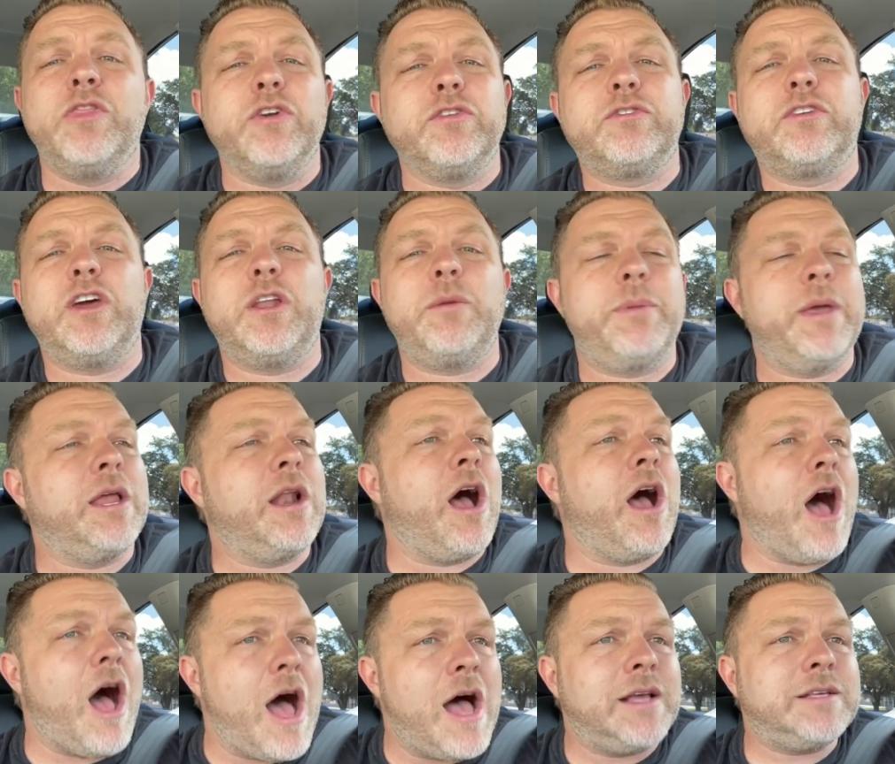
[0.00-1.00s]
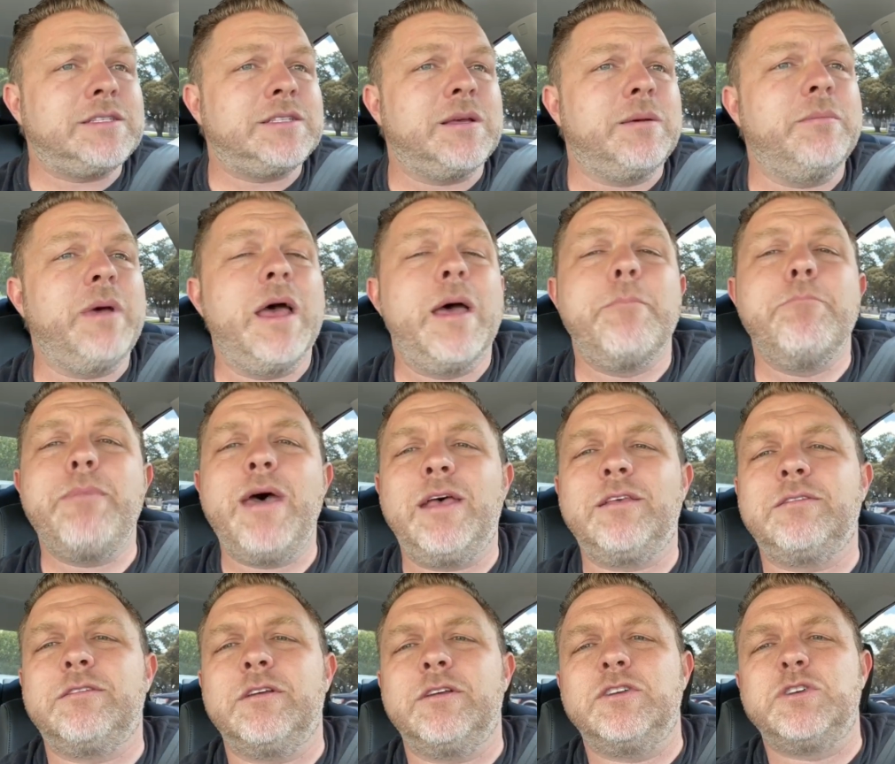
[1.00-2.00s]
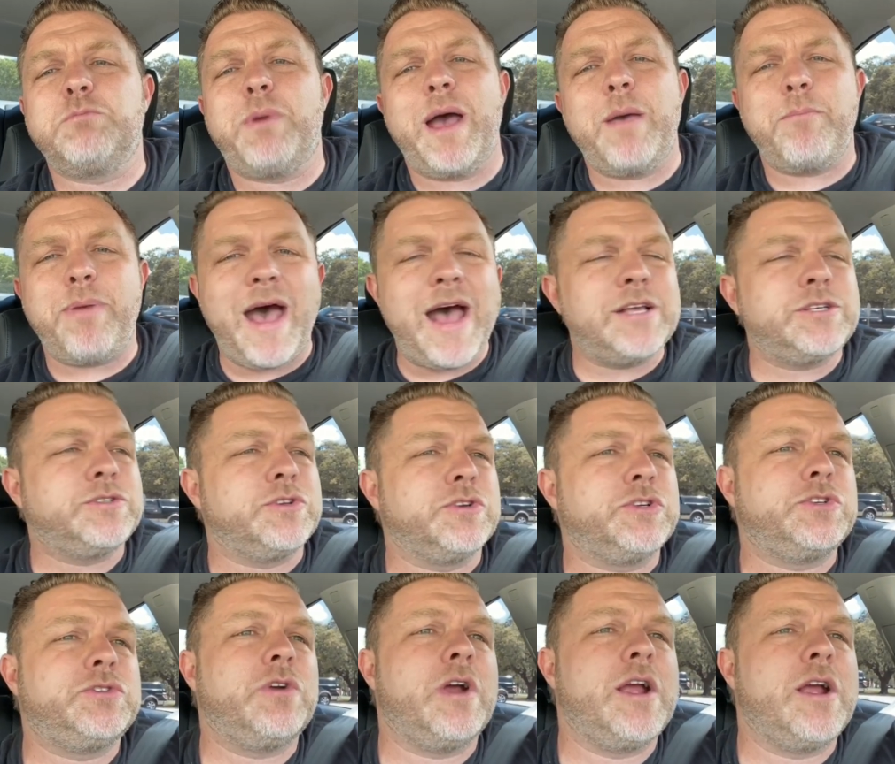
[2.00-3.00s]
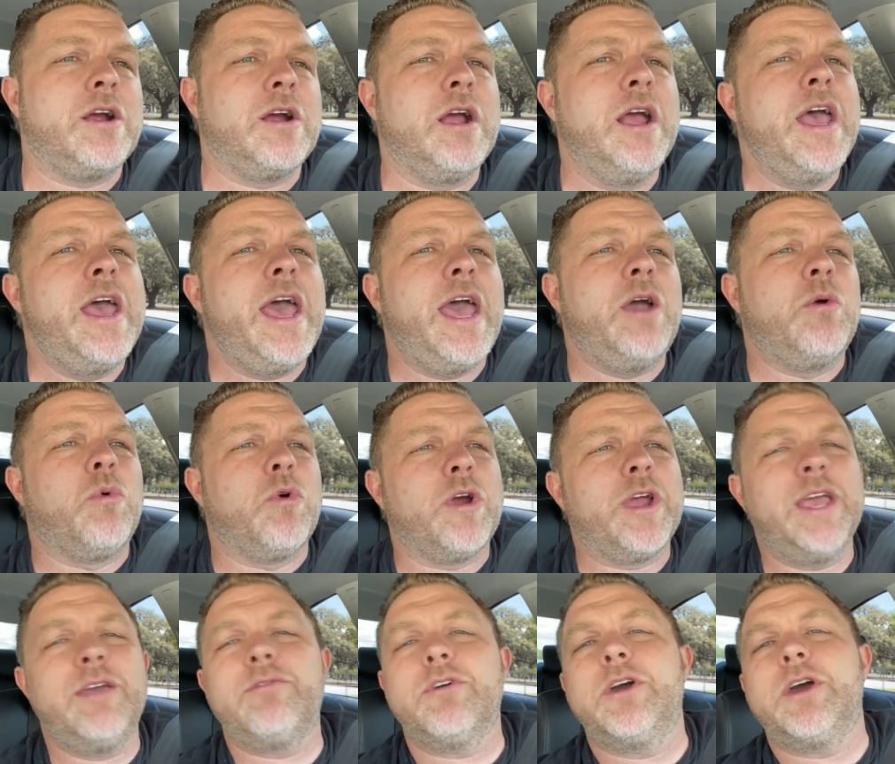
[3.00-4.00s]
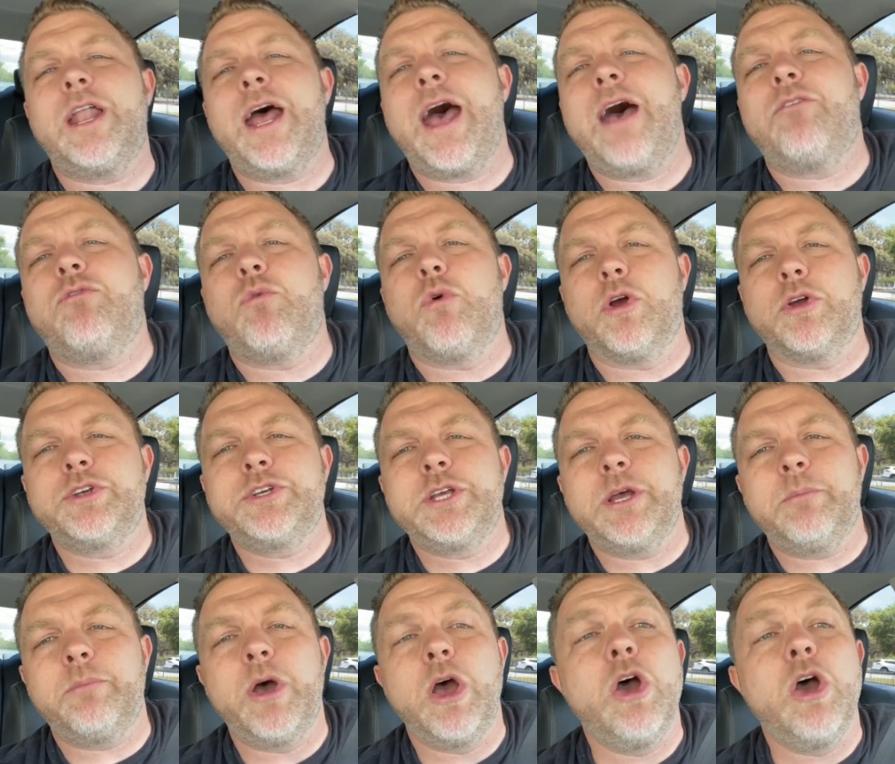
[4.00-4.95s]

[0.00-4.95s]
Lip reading: There's going to be an awesome message by Pastor Strayer, and we're even going to have worship.